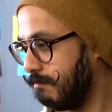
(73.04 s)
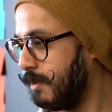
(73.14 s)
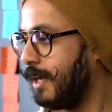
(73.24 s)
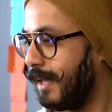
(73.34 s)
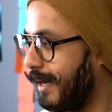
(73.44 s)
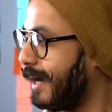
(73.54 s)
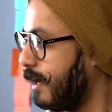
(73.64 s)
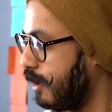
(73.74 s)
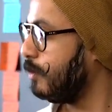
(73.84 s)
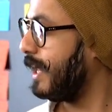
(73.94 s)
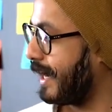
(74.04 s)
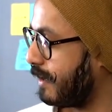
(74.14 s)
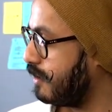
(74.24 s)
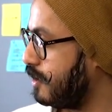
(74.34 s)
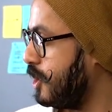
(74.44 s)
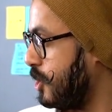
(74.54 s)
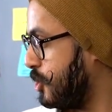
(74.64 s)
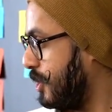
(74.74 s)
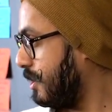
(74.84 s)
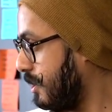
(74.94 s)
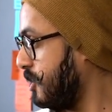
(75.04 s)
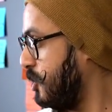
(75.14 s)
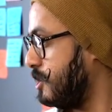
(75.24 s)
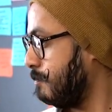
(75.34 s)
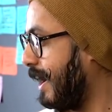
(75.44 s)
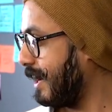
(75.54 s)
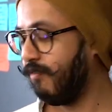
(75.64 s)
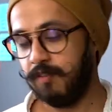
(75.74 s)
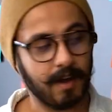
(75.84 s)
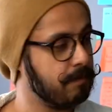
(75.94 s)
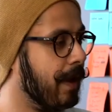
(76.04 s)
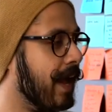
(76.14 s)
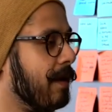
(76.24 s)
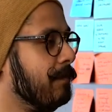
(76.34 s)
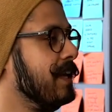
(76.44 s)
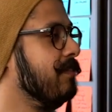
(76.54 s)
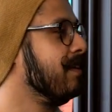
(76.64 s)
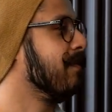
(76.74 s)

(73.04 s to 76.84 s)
idea, information, or some kind of quote without any